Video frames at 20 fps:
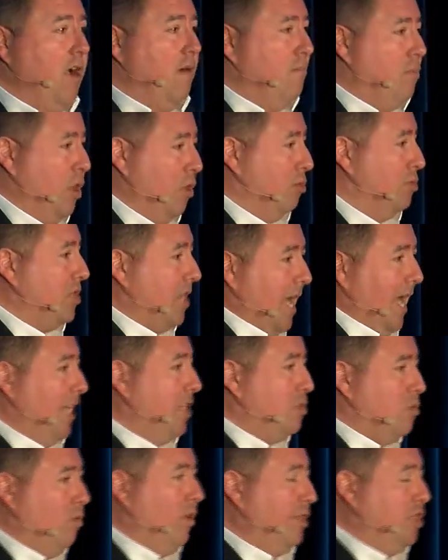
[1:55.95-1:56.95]
post-high
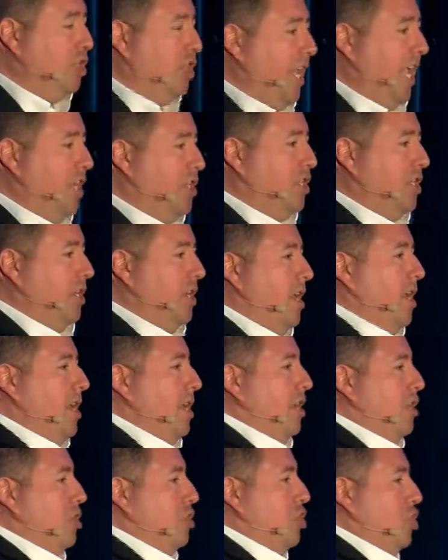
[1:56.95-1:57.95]
school education,
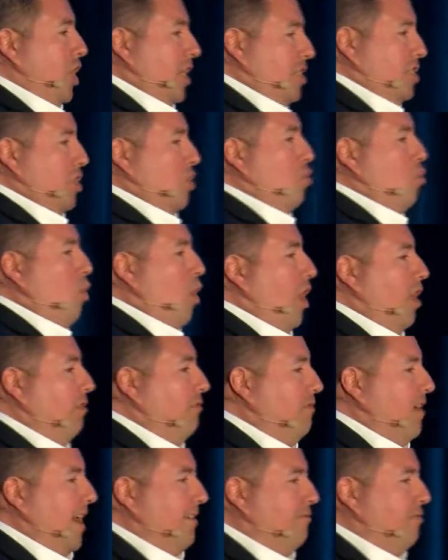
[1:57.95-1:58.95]
just to
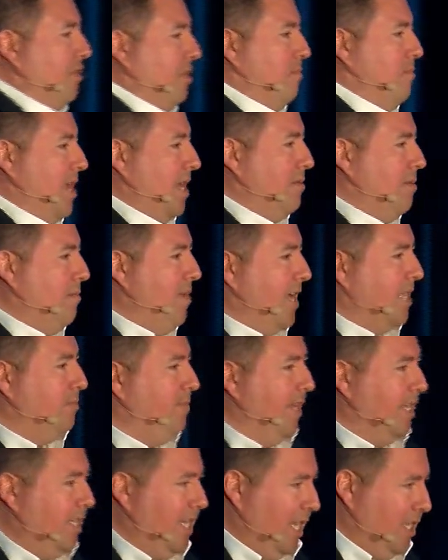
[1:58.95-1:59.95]
qualify for the minimum
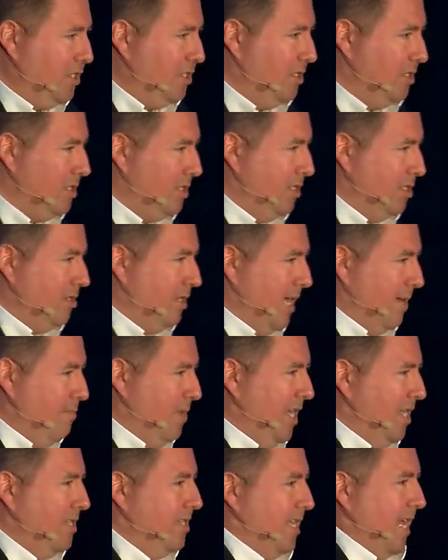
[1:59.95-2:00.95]
expectations. And so that
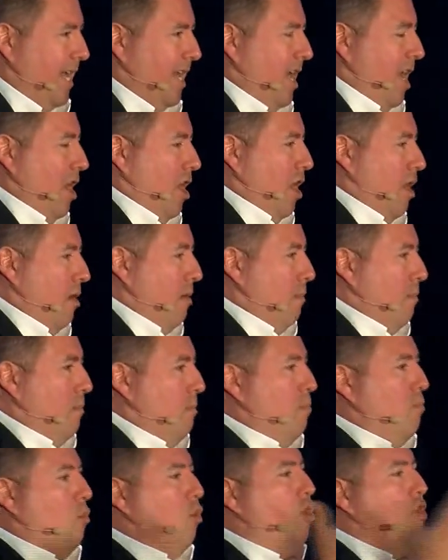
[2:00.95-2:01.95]
means that
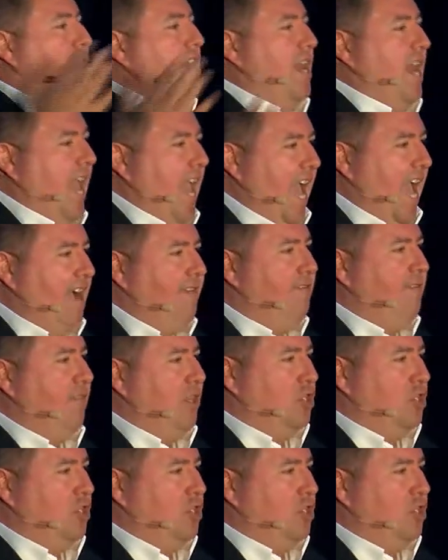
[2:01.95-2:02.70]
more than half of the